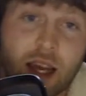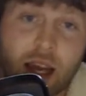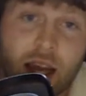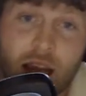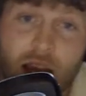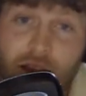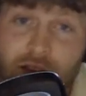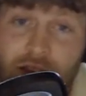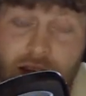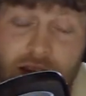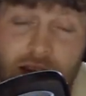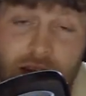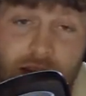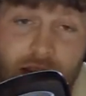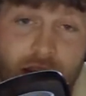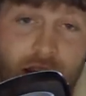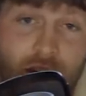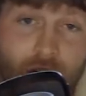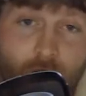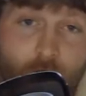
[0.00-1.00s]
I think that they
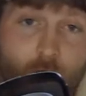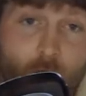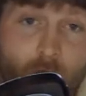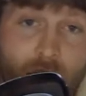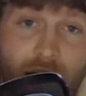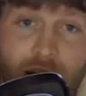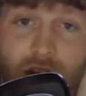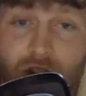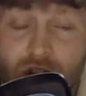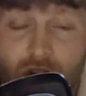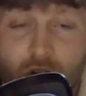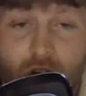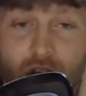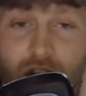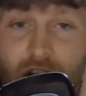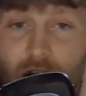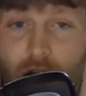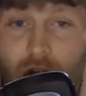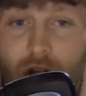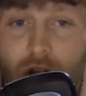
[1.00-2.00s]
go as Josh
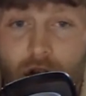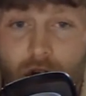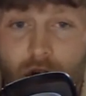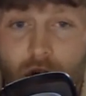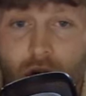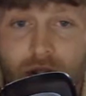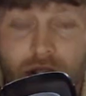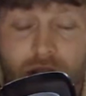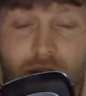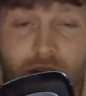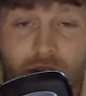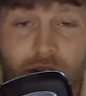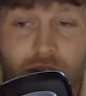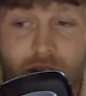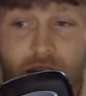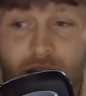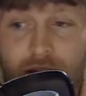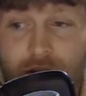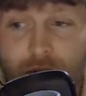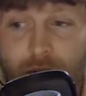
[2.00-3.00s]
Allen goes. I think that
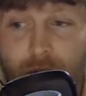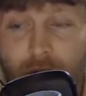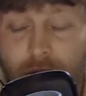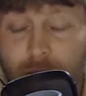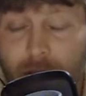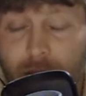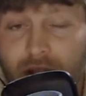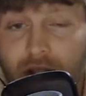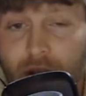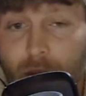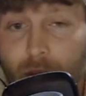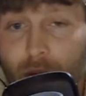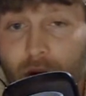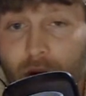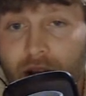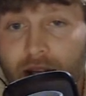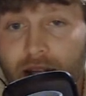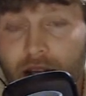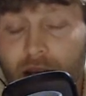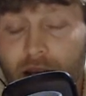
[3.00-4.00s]
he's really missing
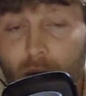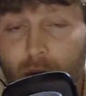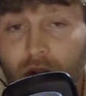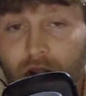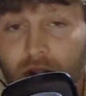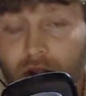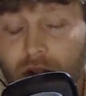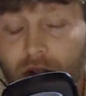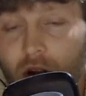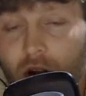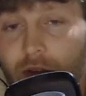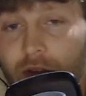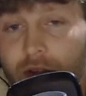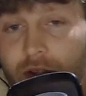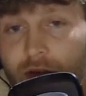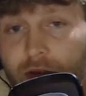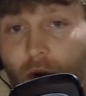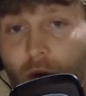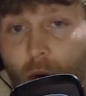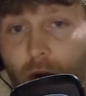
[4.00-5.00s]
Brian Dable as his
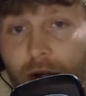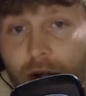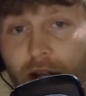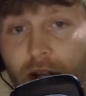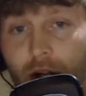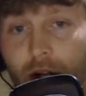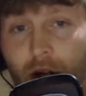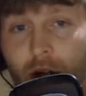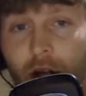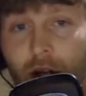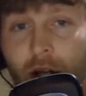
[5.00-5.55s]
offensive coordinator.